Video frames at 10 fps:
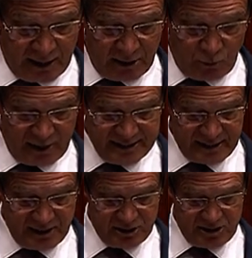It was
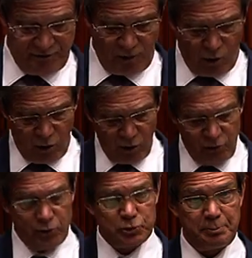as if all
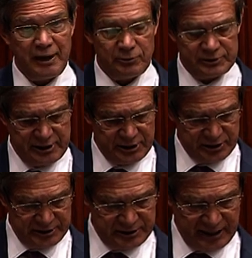those
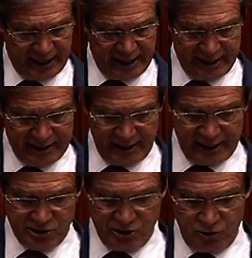politicians I had
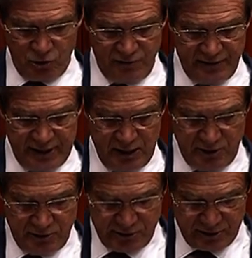lectured over the
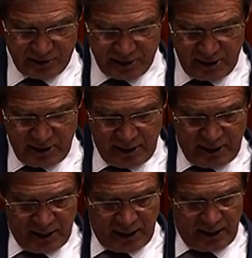years
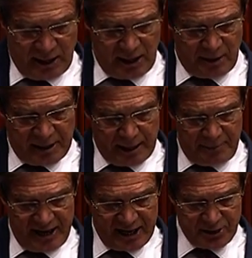in my
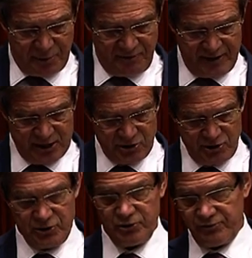past
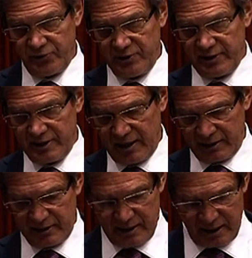profession to avoid debt
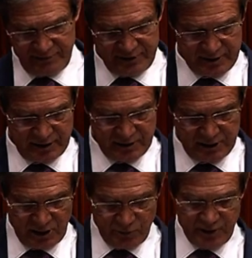and
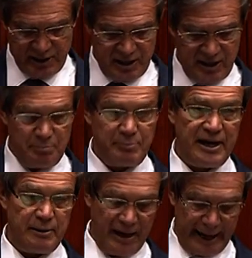deficits were getting
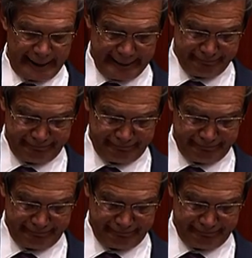payback.